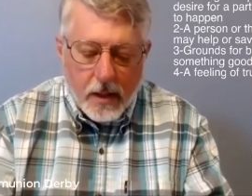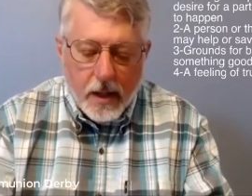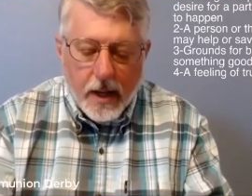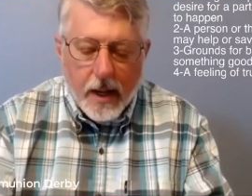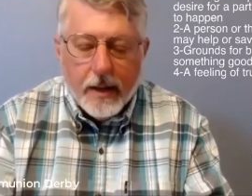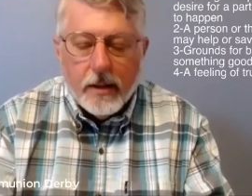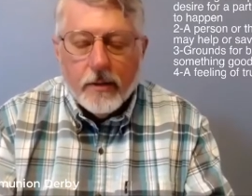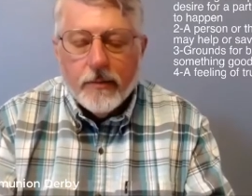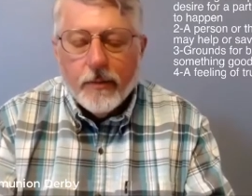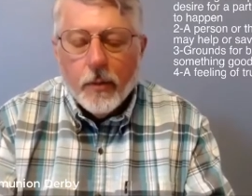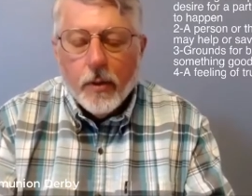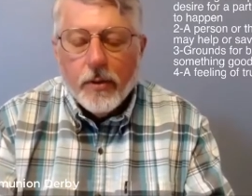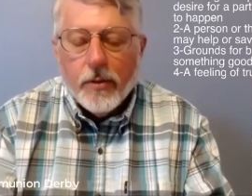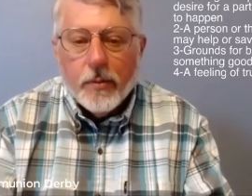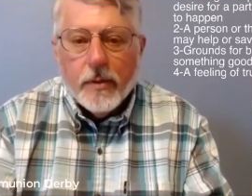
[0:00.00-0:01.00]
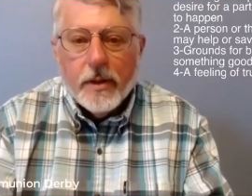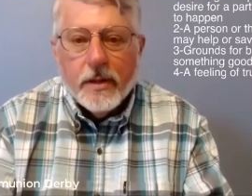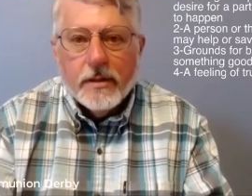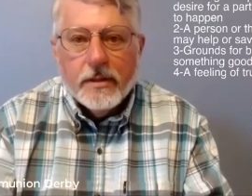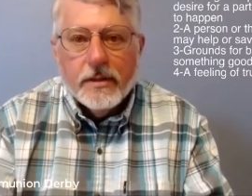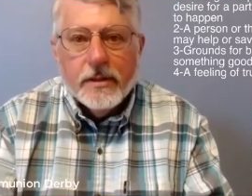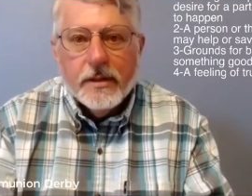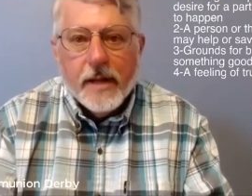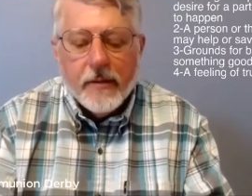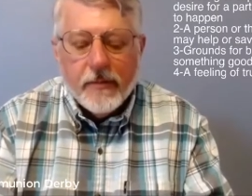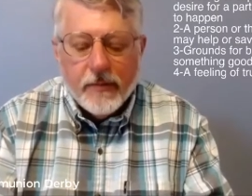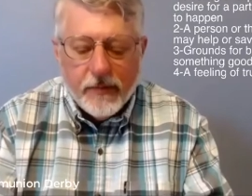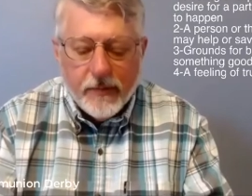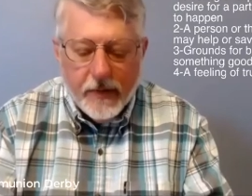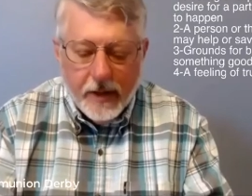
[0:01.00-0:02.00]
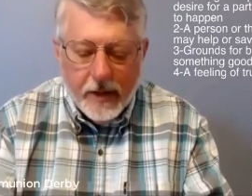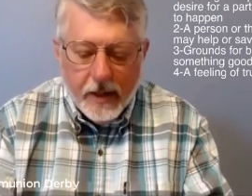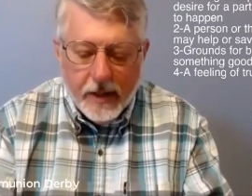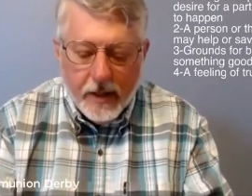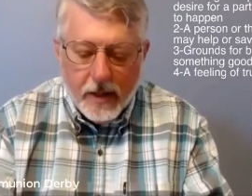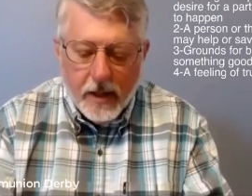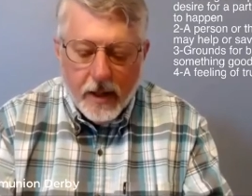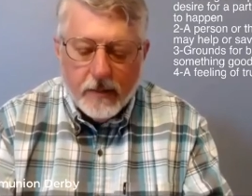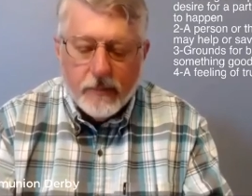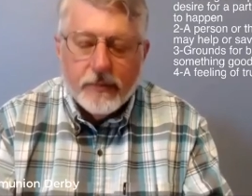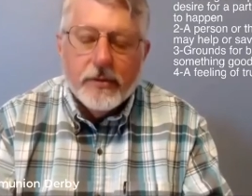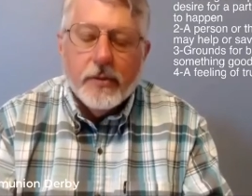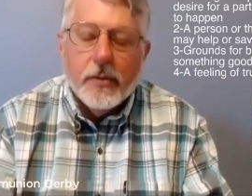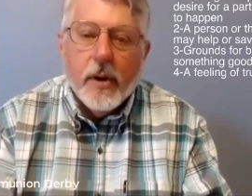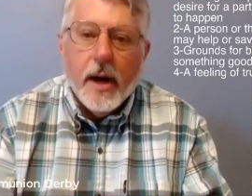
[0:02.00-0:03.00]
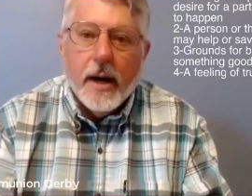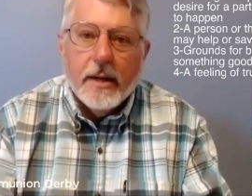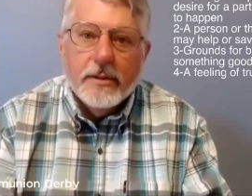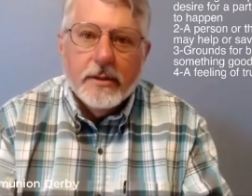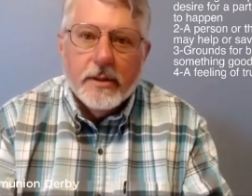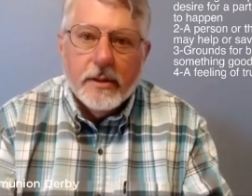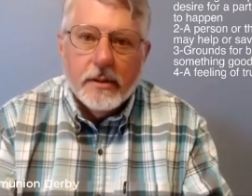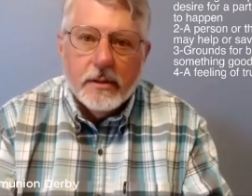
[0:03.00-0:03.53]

And the fourth one is a feeling of trust.